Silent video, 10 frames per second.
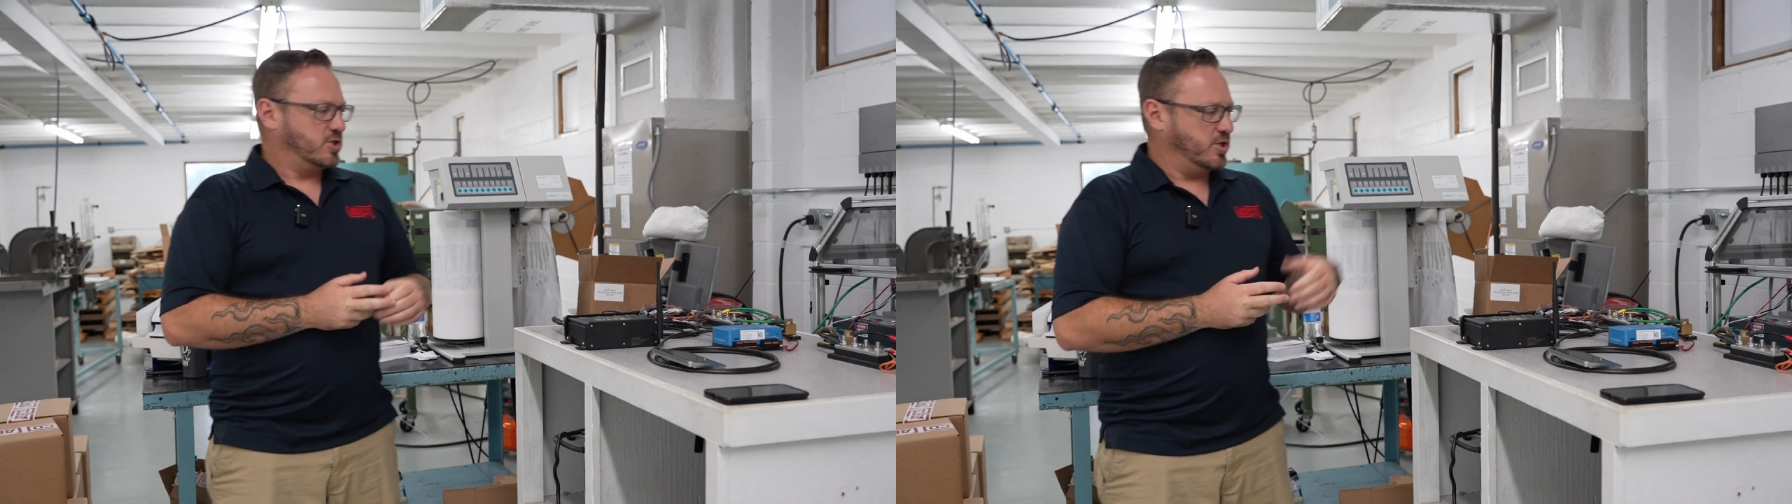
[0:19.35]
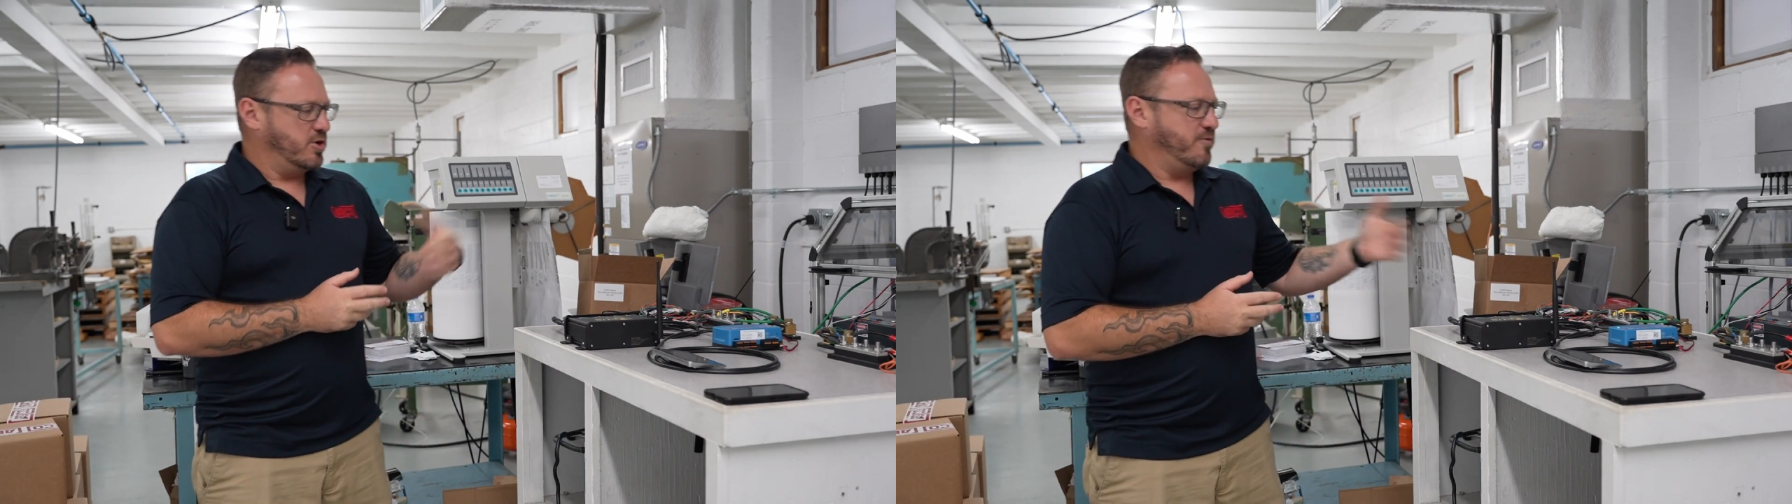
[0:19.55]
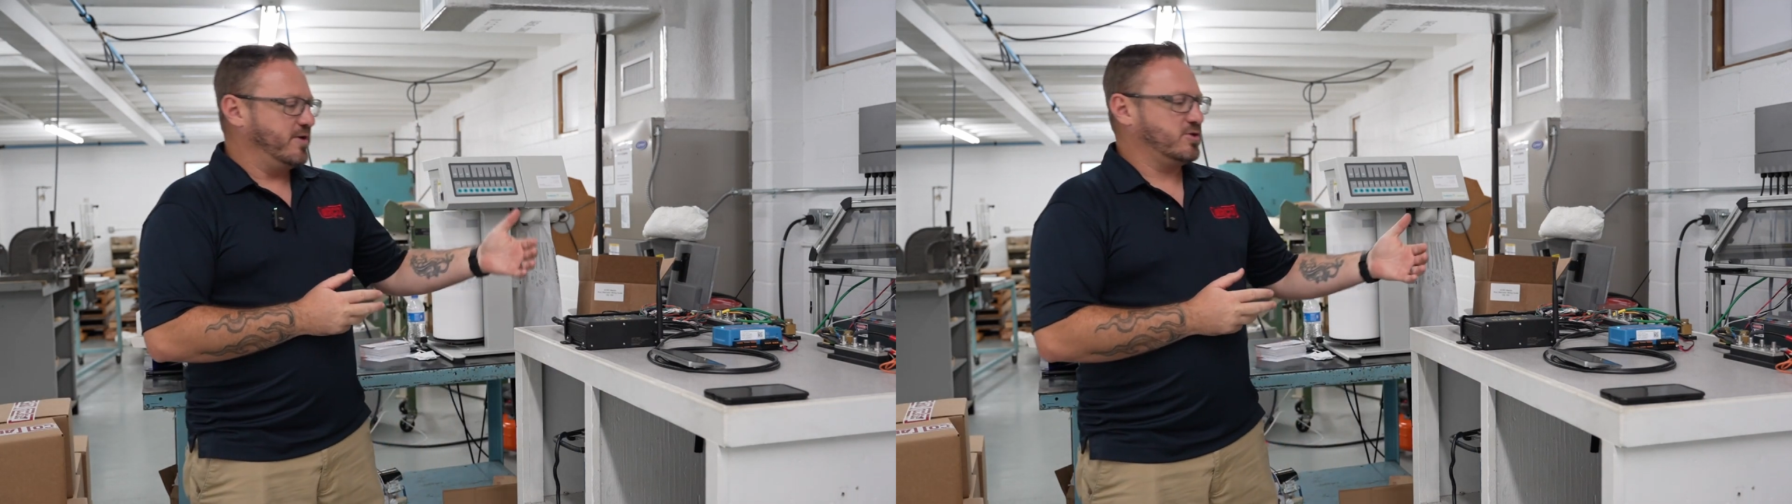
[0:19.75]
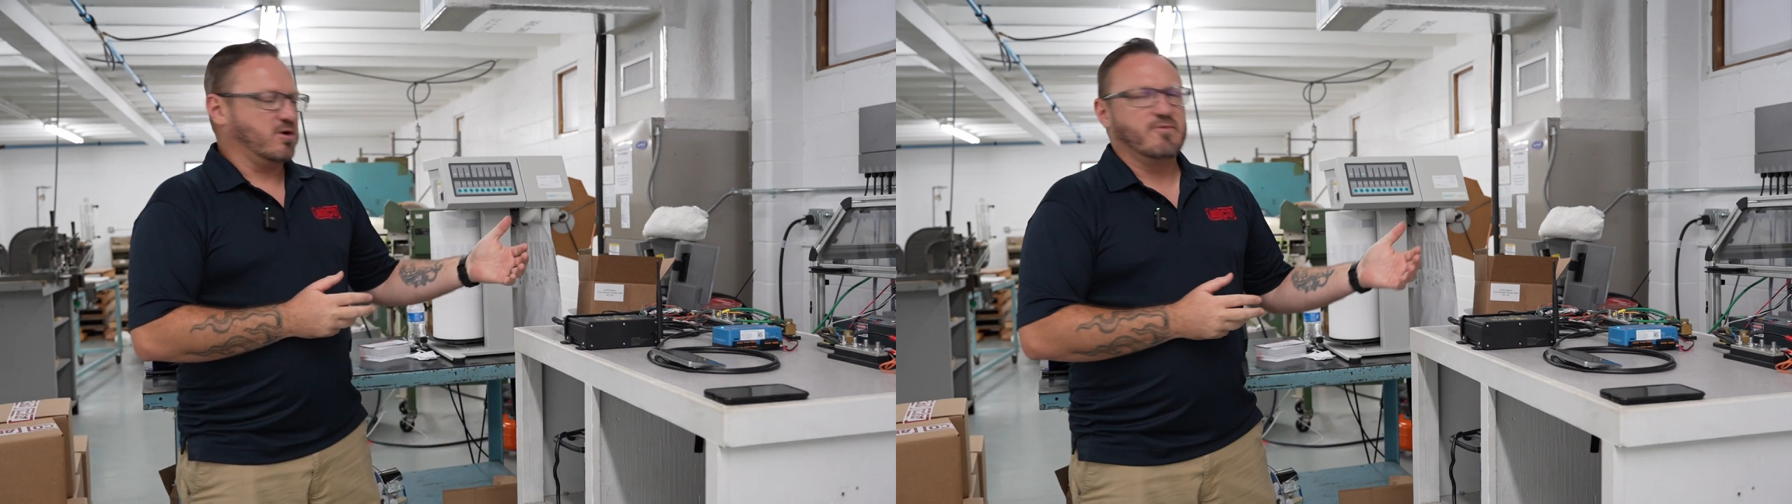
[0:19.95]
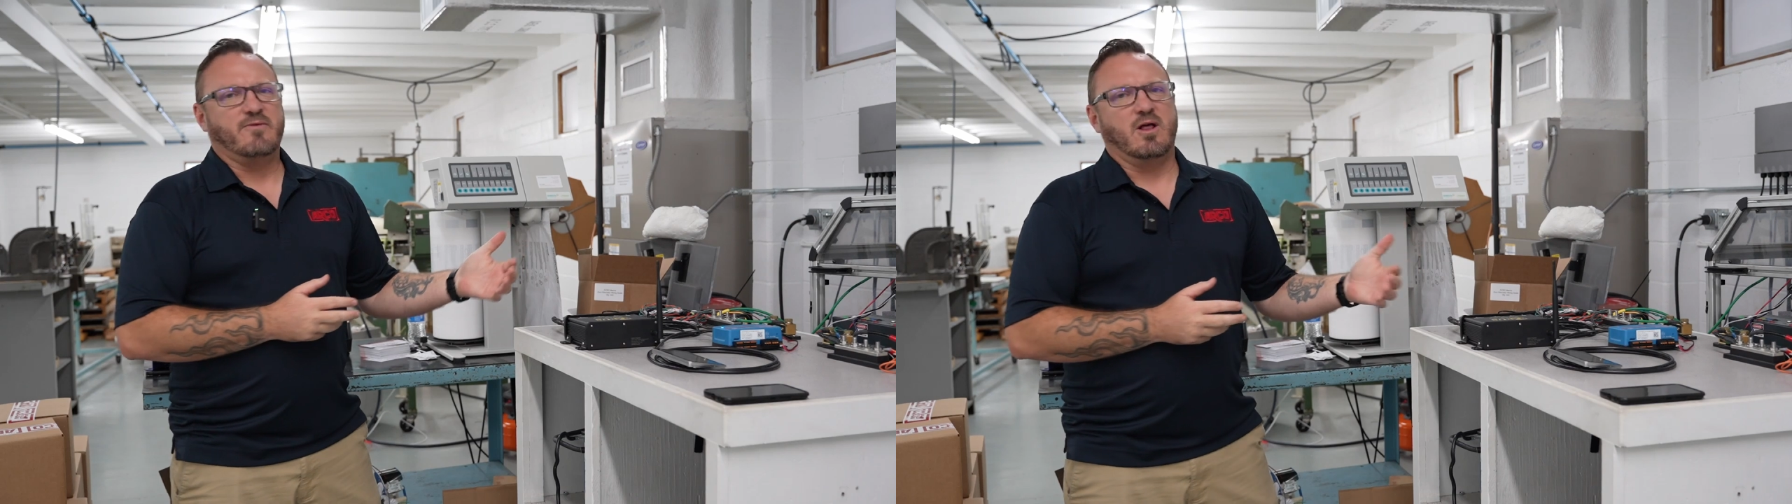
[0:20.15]
So the new
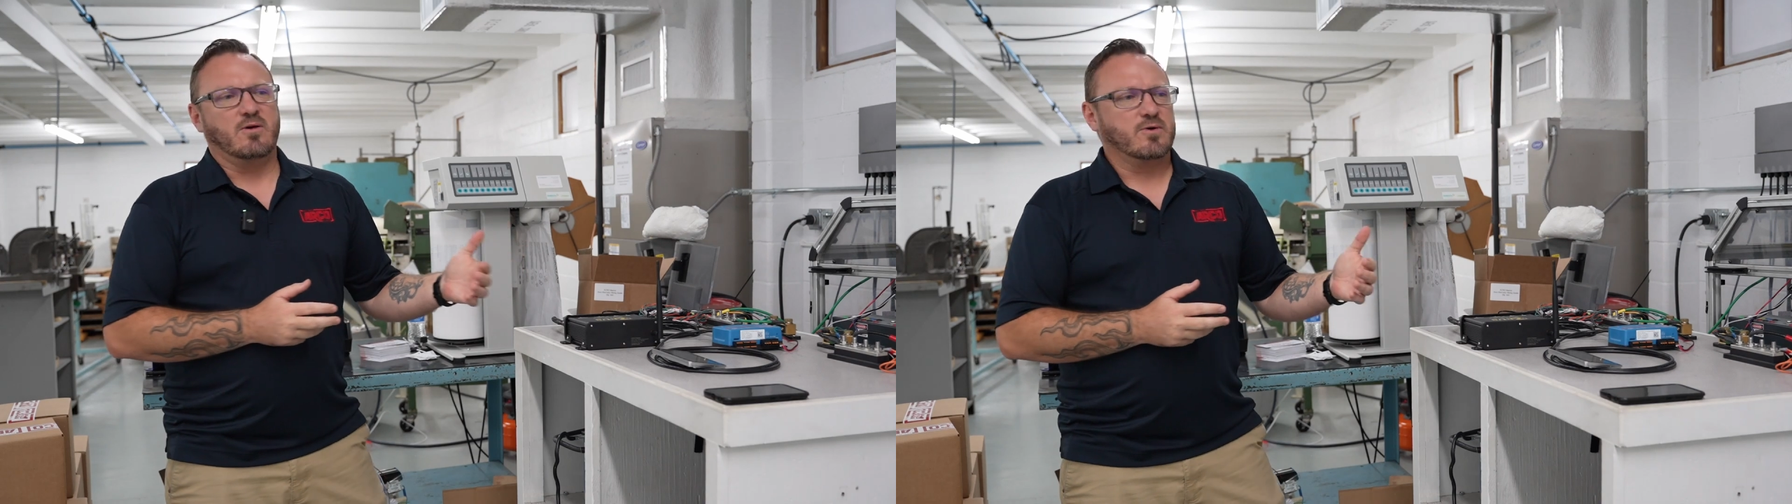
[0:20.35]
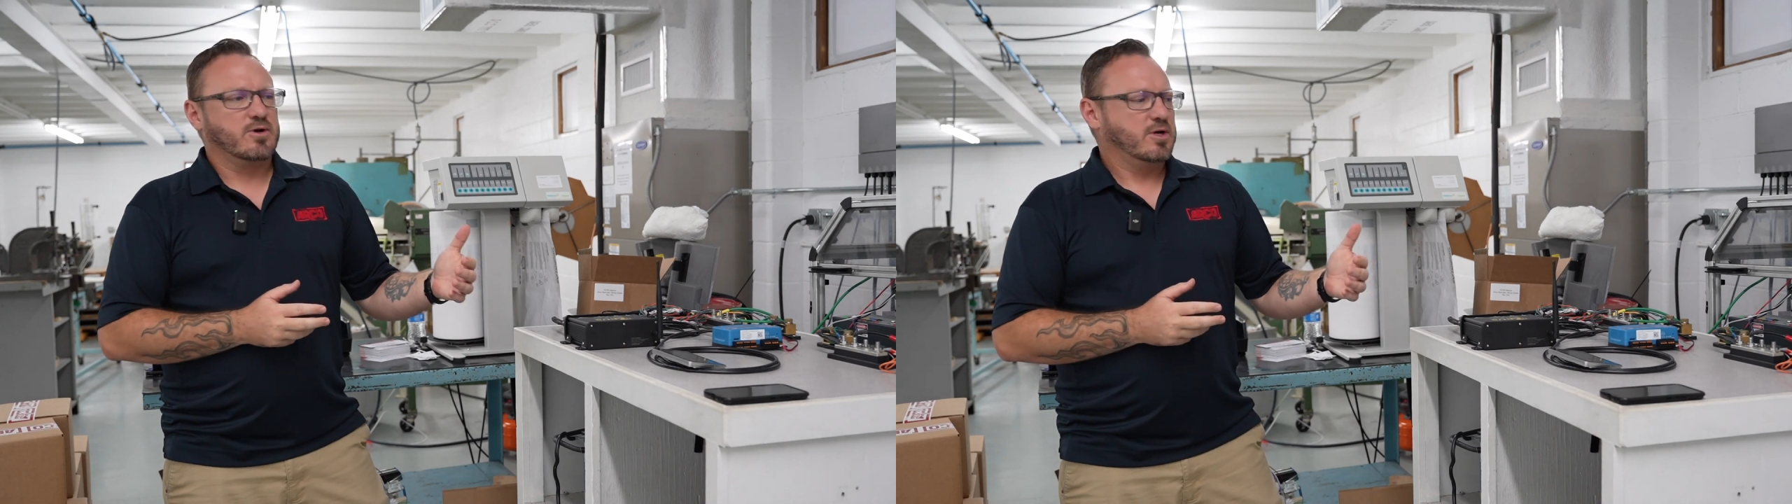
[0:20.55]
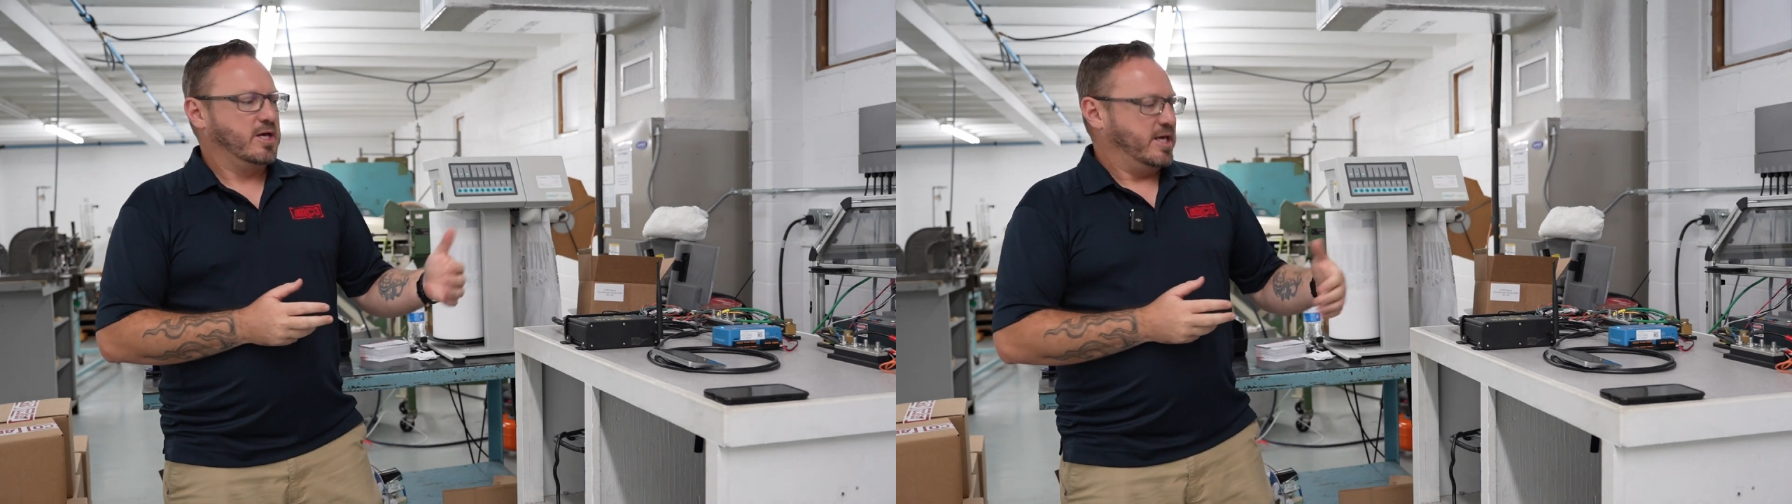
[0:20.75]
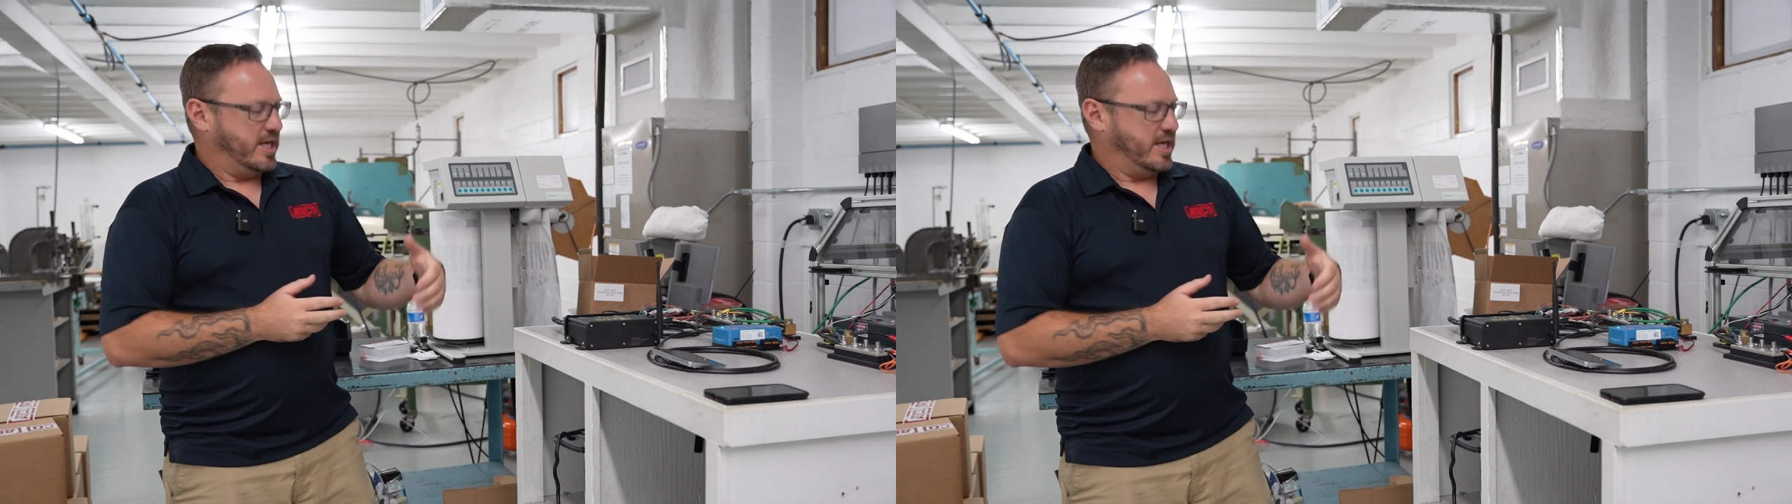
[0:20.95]
Victron follower